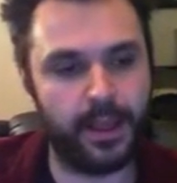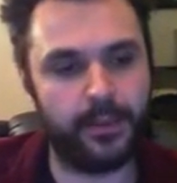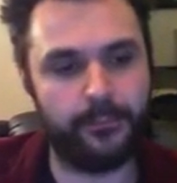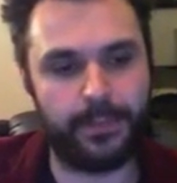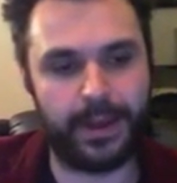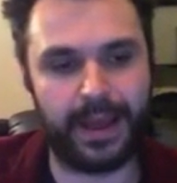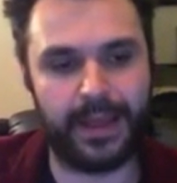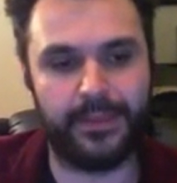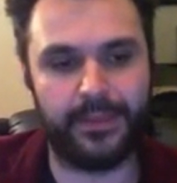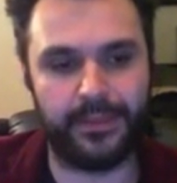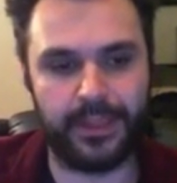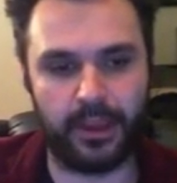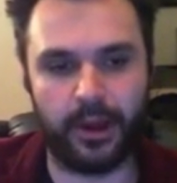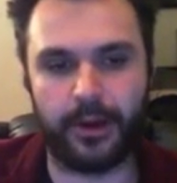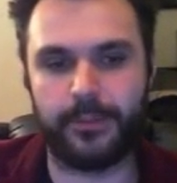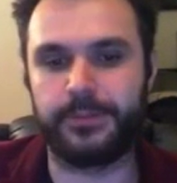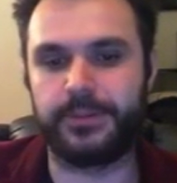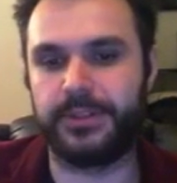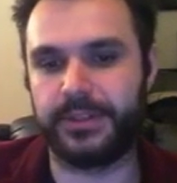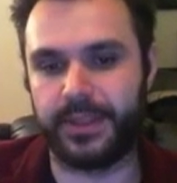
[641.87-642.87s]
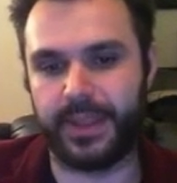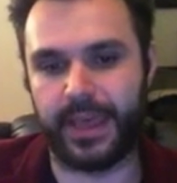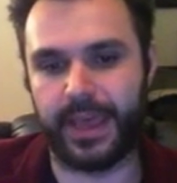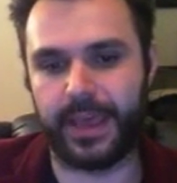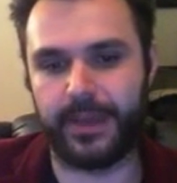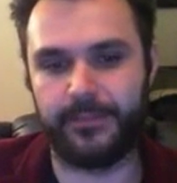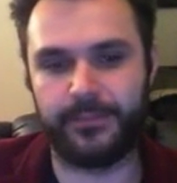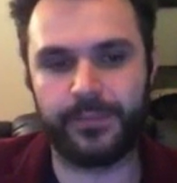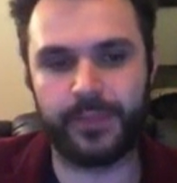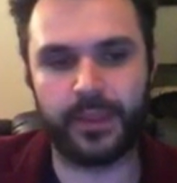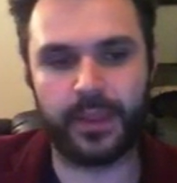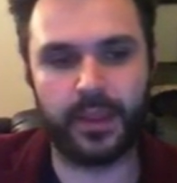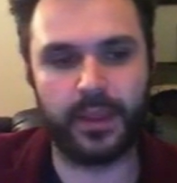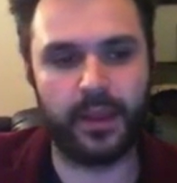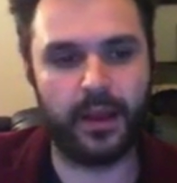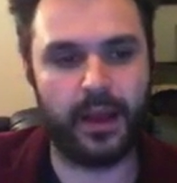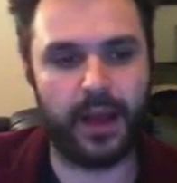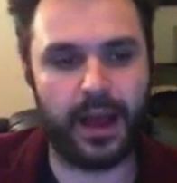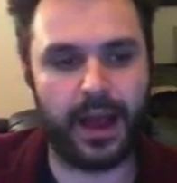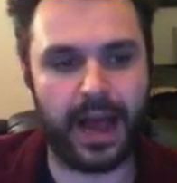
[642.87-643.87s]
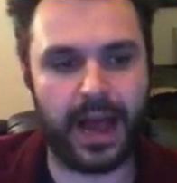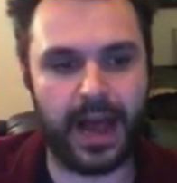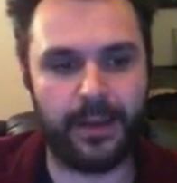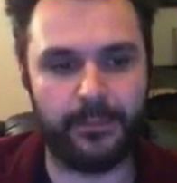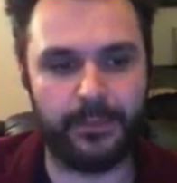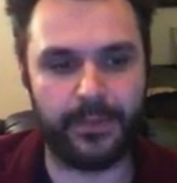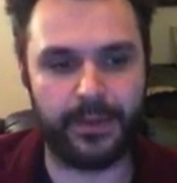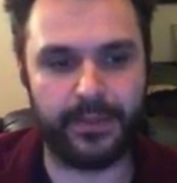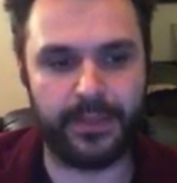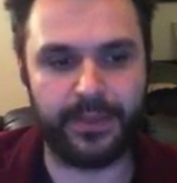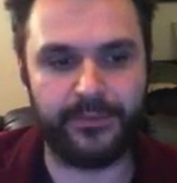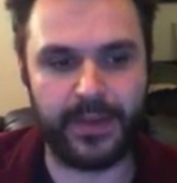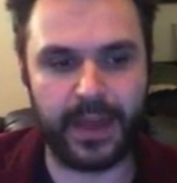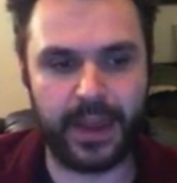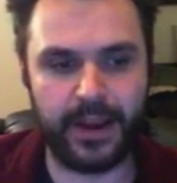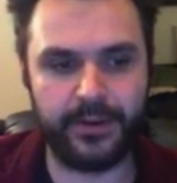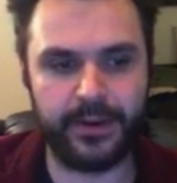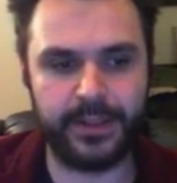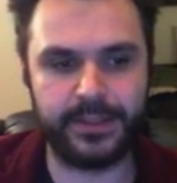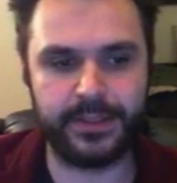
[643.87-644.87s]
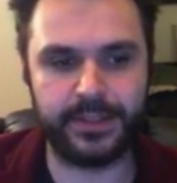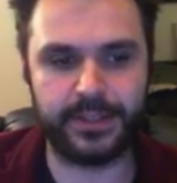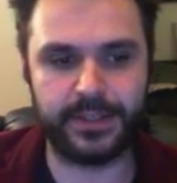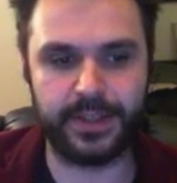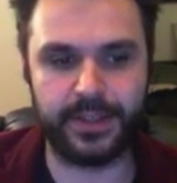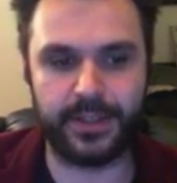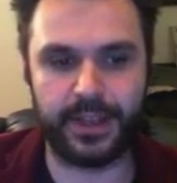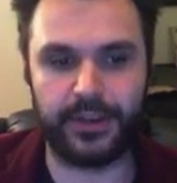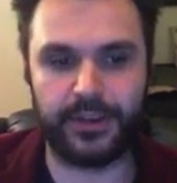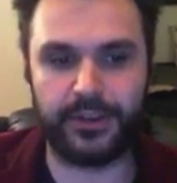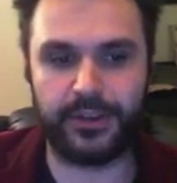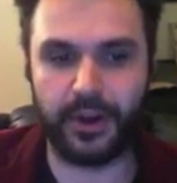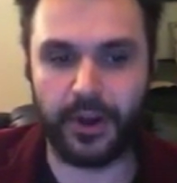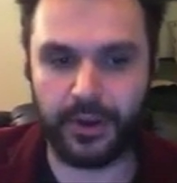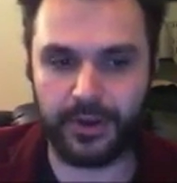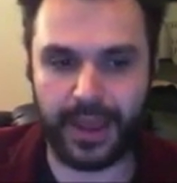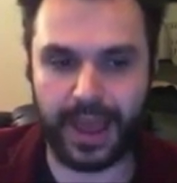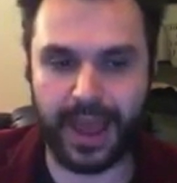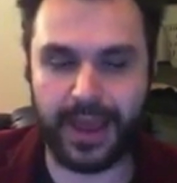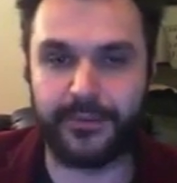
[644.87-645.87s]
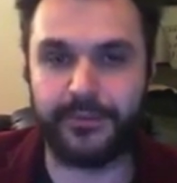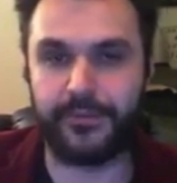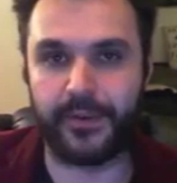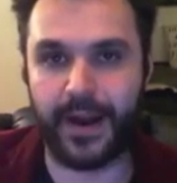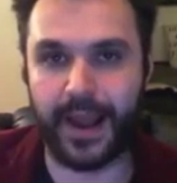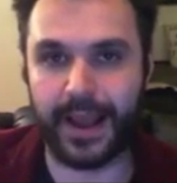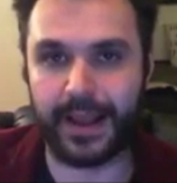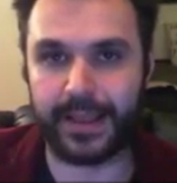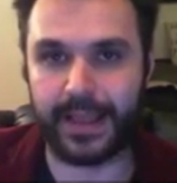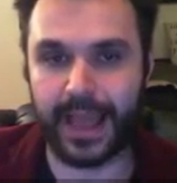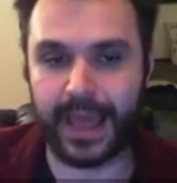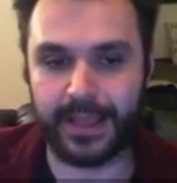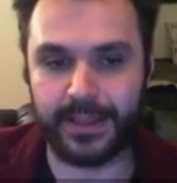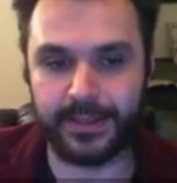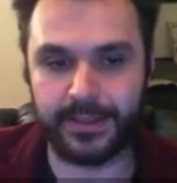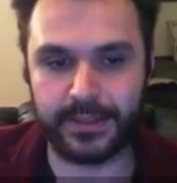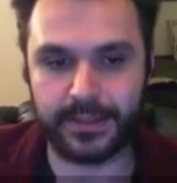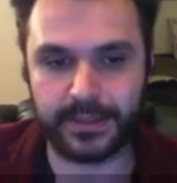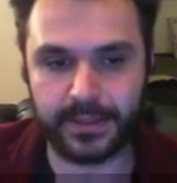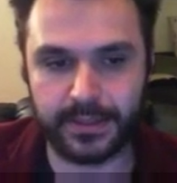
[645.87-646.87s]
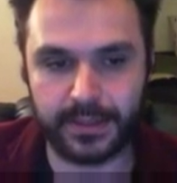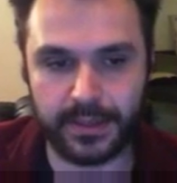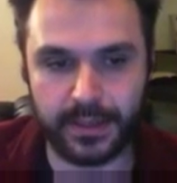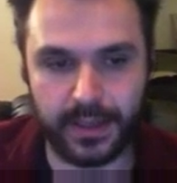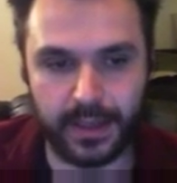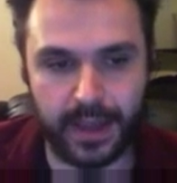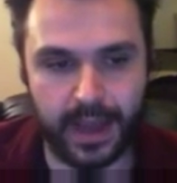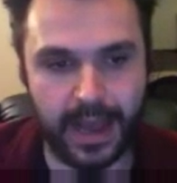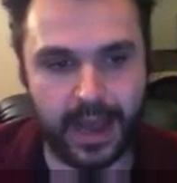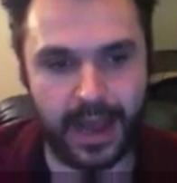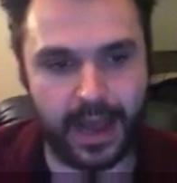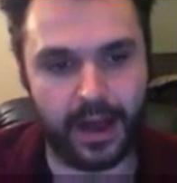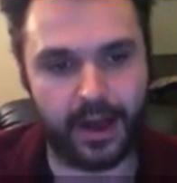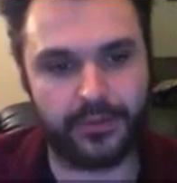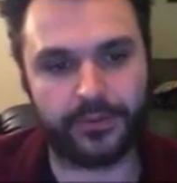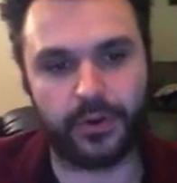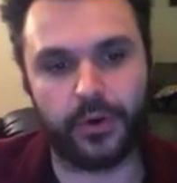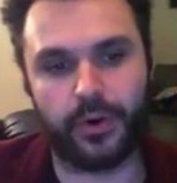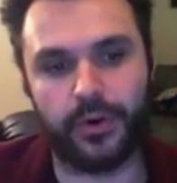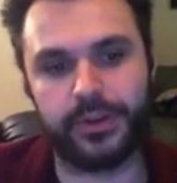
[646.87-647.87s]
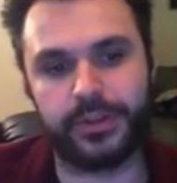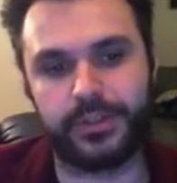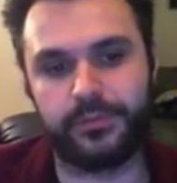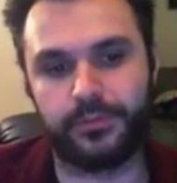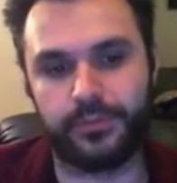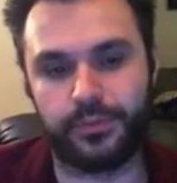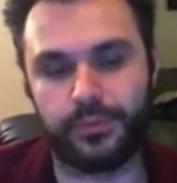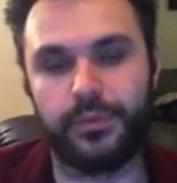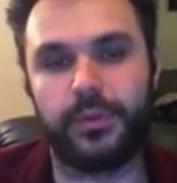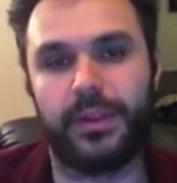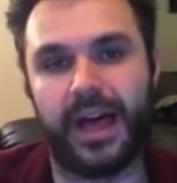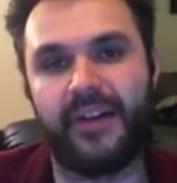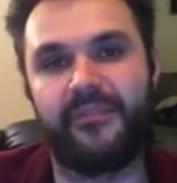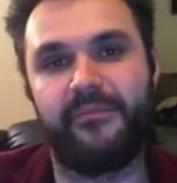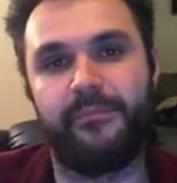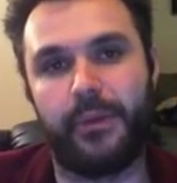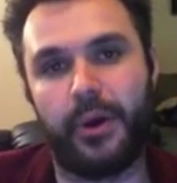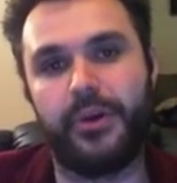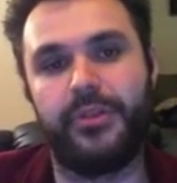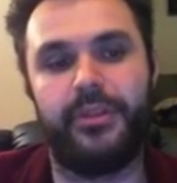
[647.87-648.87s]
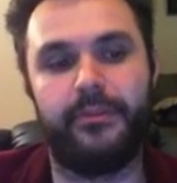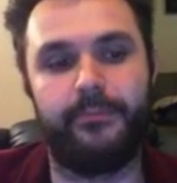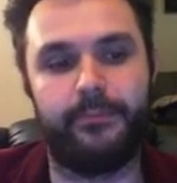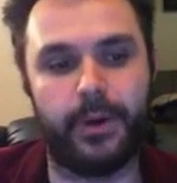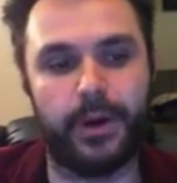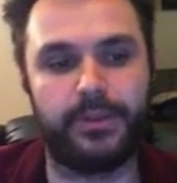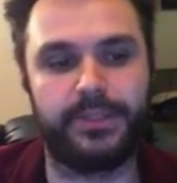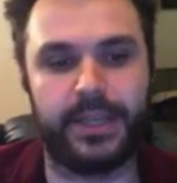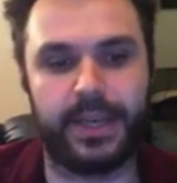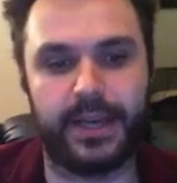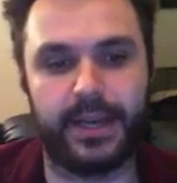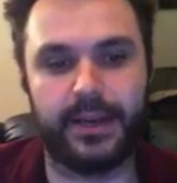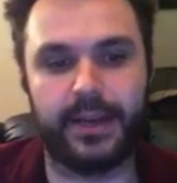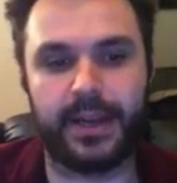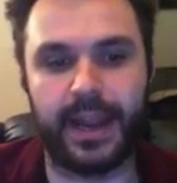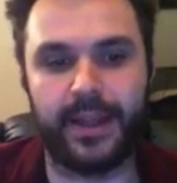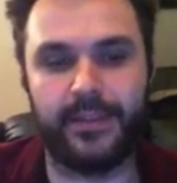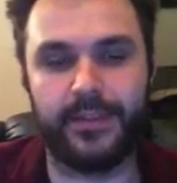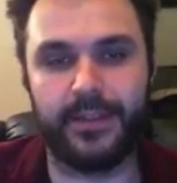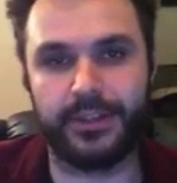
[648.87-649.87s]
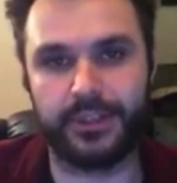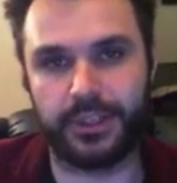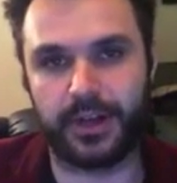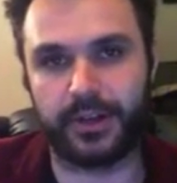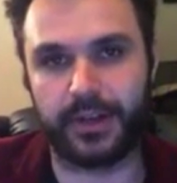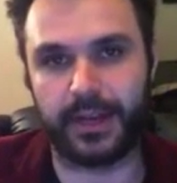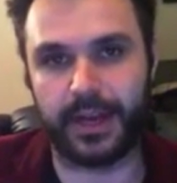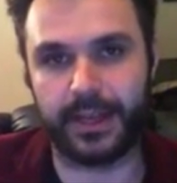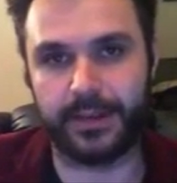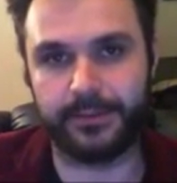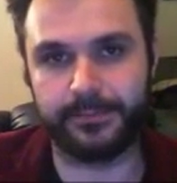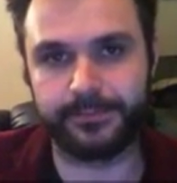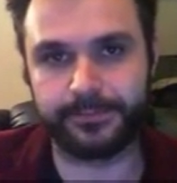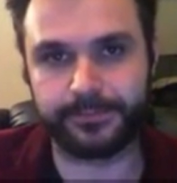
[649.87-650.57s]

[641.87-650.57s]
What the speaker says: but the options are there. The veterans that don't have frag cannons, of course, will have both the bolter and the shotgun.